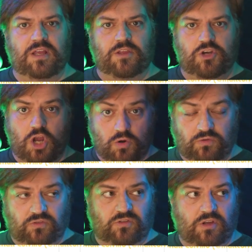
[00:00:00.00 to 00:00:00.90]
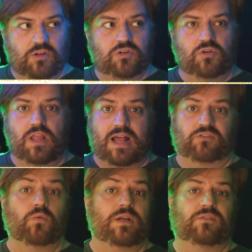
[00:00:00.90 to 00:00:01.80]
the notes to
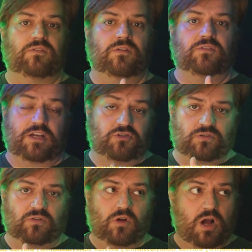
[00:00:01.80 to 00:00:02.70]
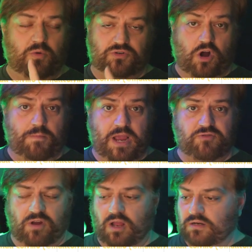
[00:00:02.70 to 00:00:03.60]
last week's session, which are on
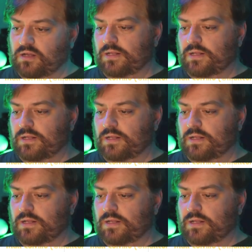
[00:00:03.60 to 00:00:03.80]
Patreon.